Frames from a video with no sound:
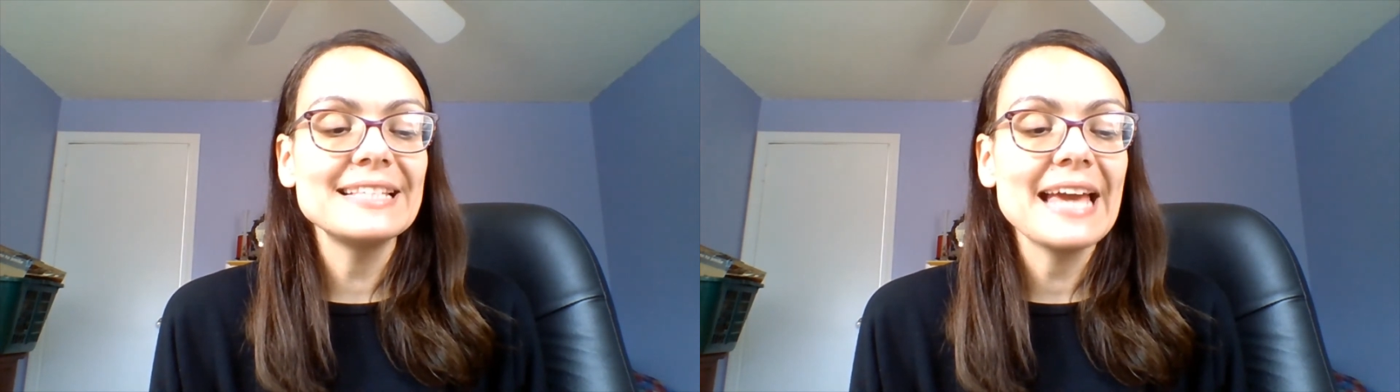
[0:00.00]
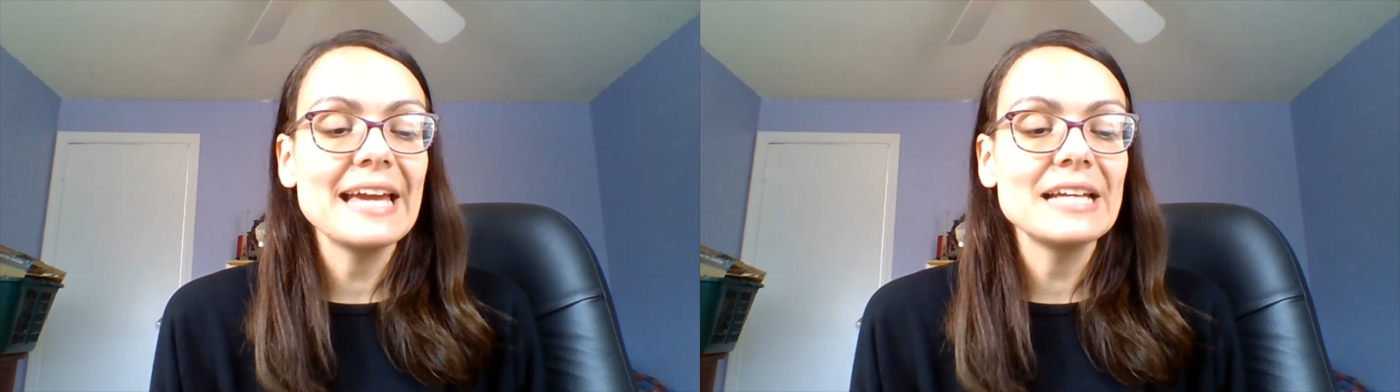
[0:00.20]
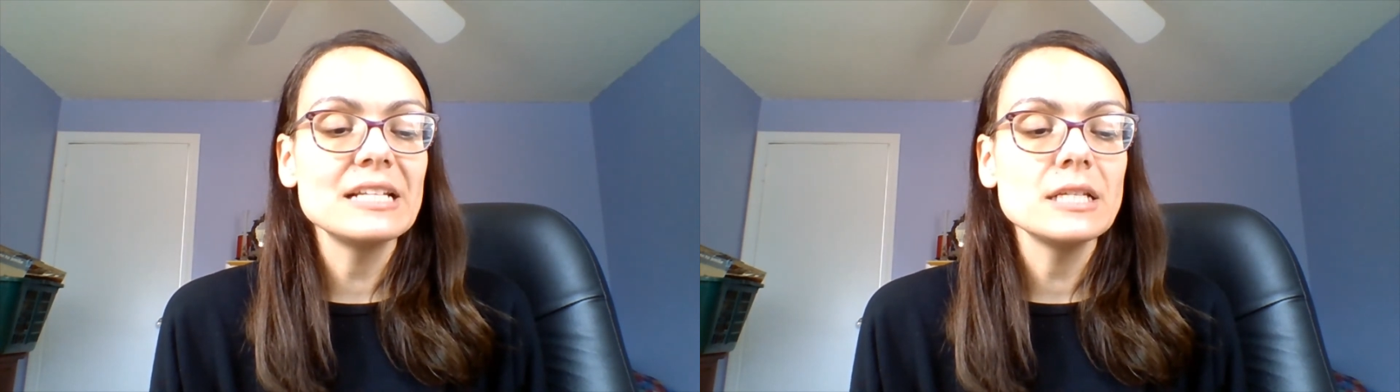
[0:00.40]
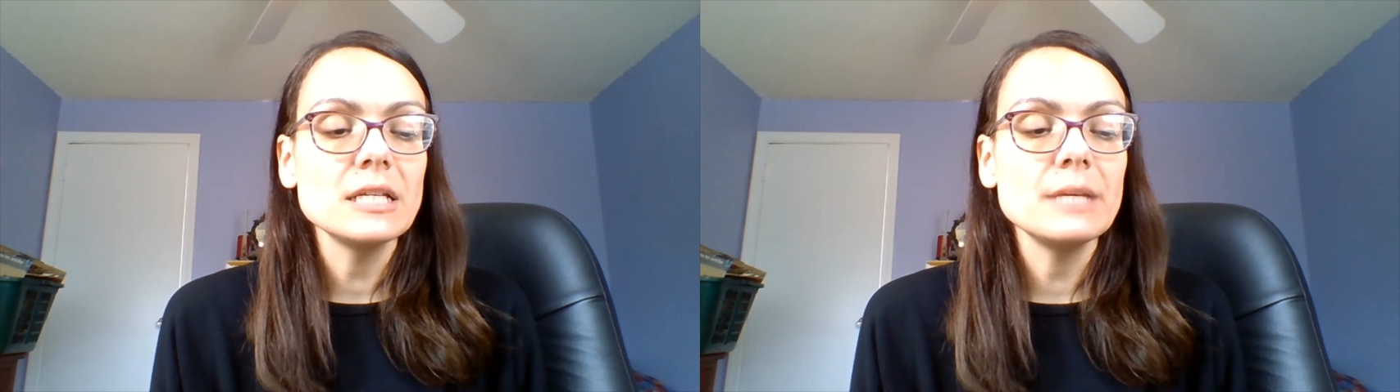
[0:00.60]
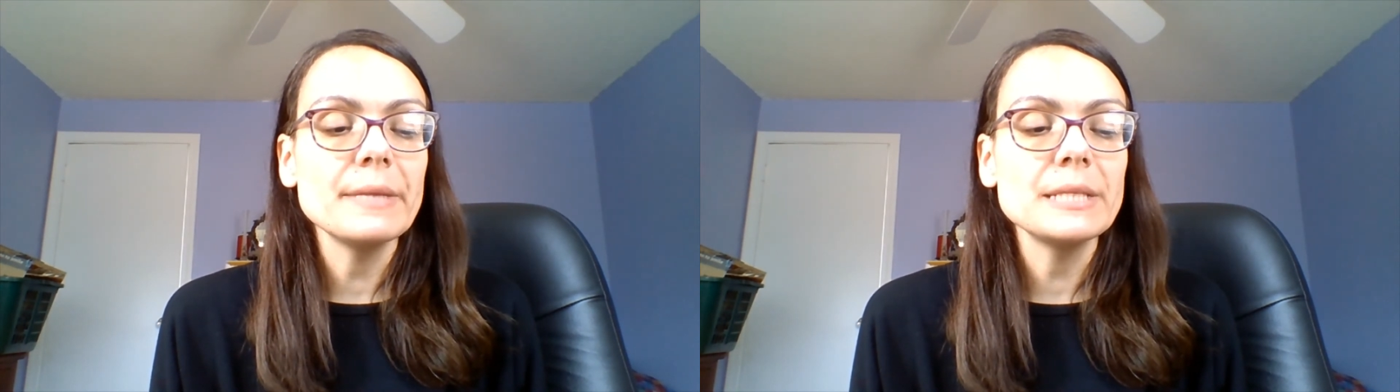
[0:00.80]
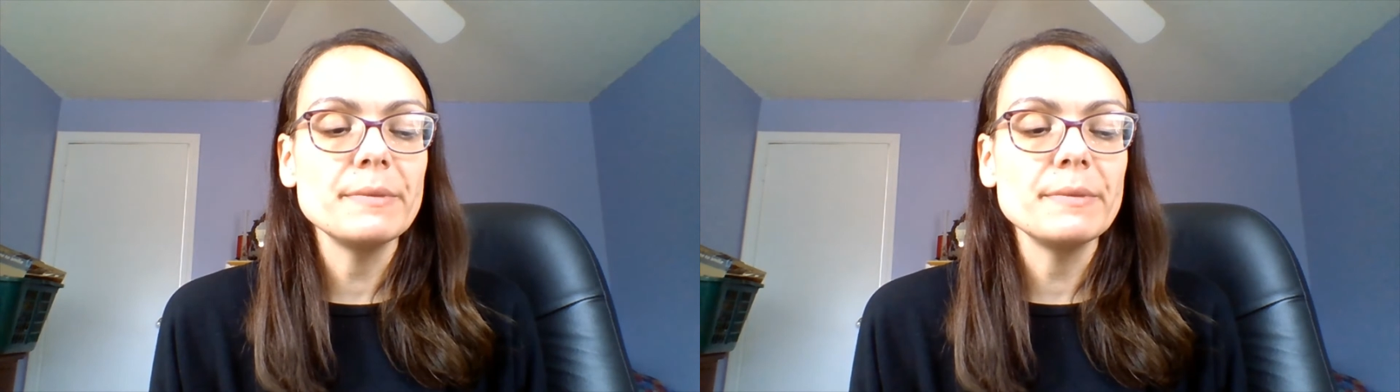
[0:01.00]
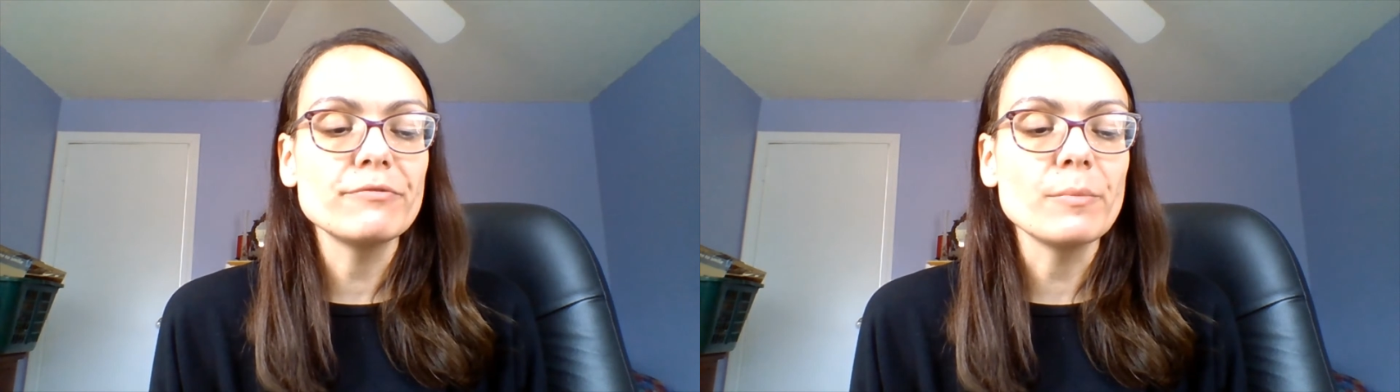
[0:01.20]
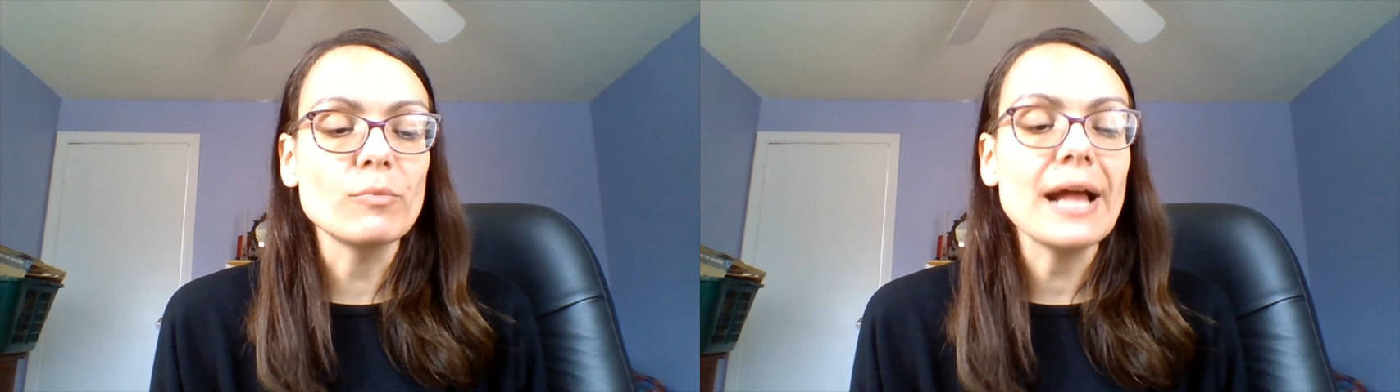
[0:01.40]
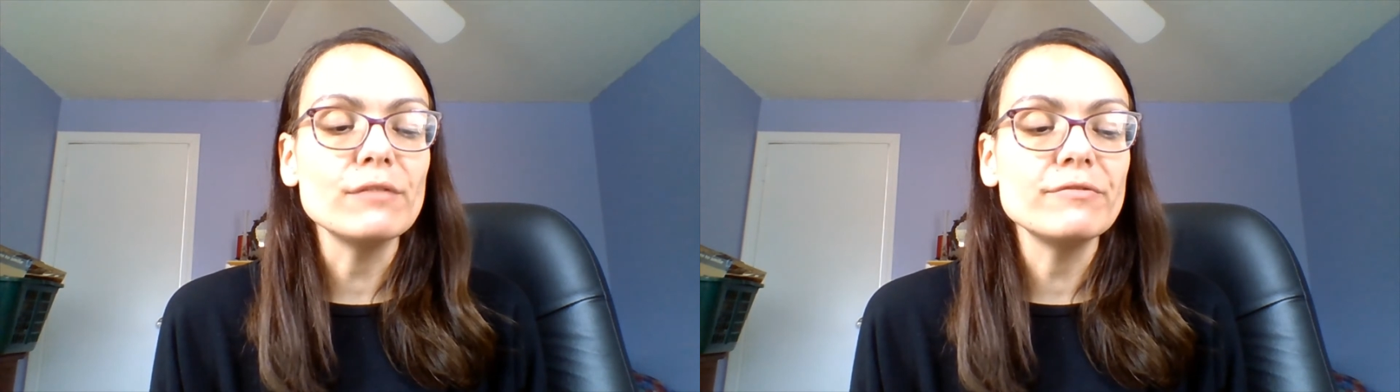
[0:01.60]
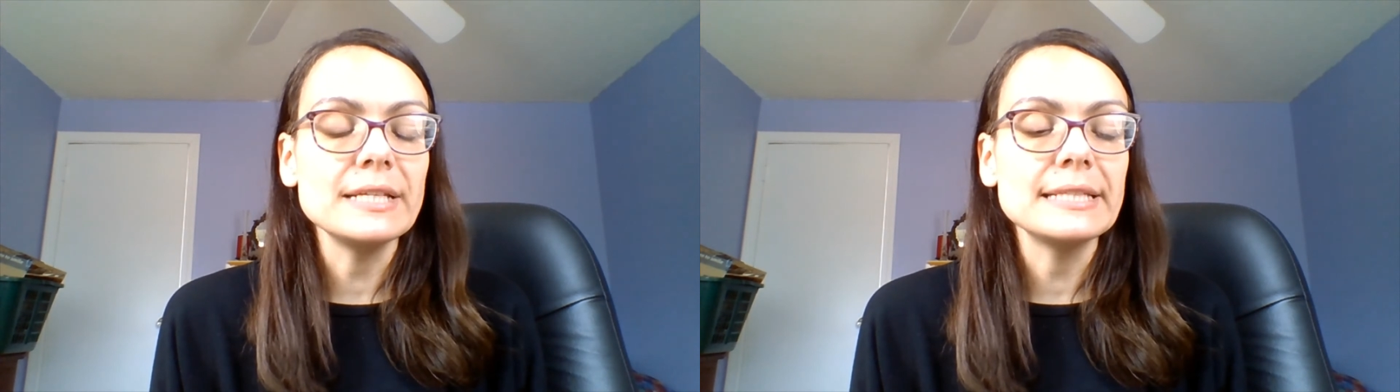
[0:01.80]
hand. "It must be from
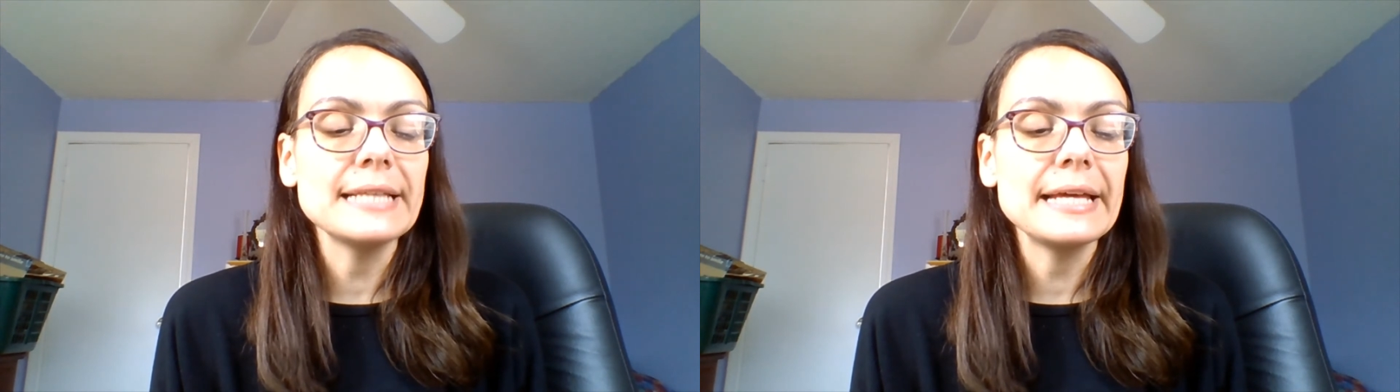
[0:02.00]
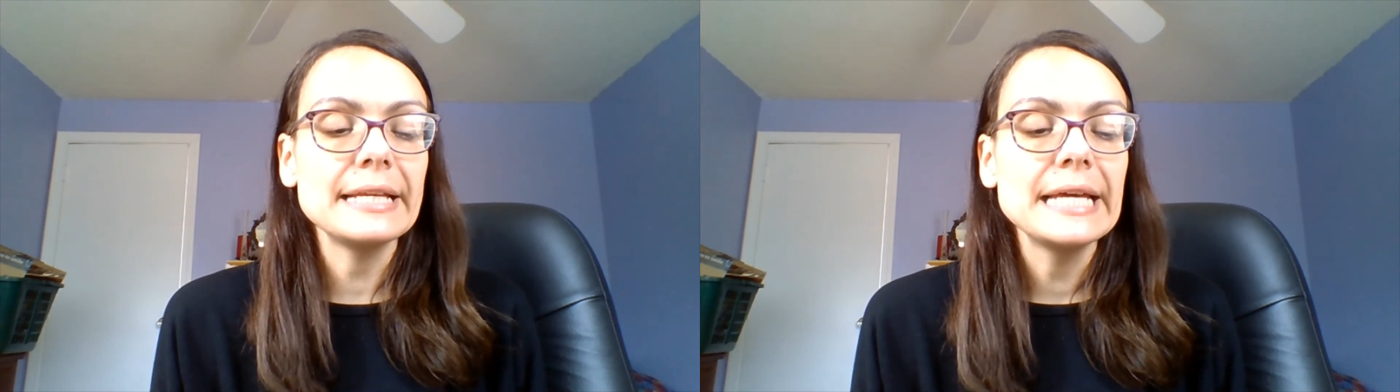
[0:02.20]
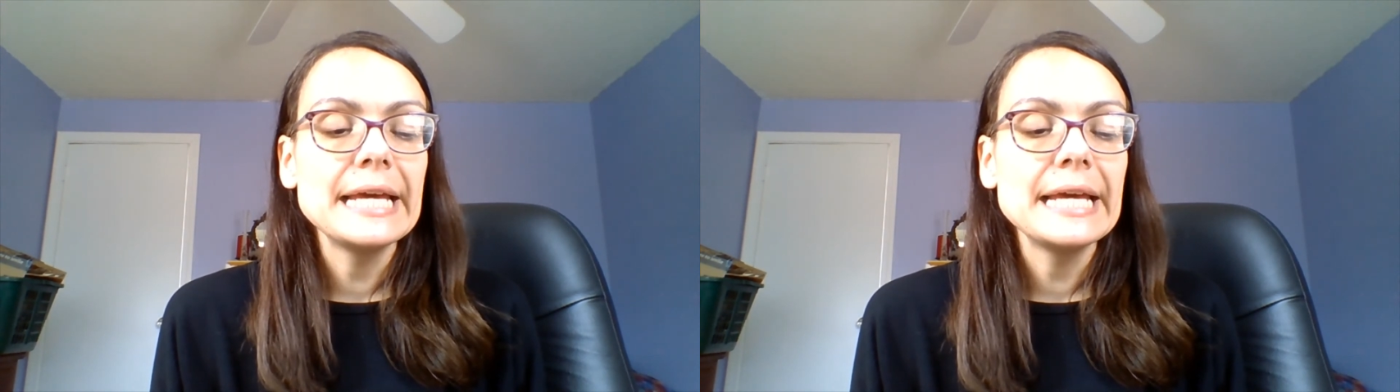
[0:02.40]
Ralph," he said.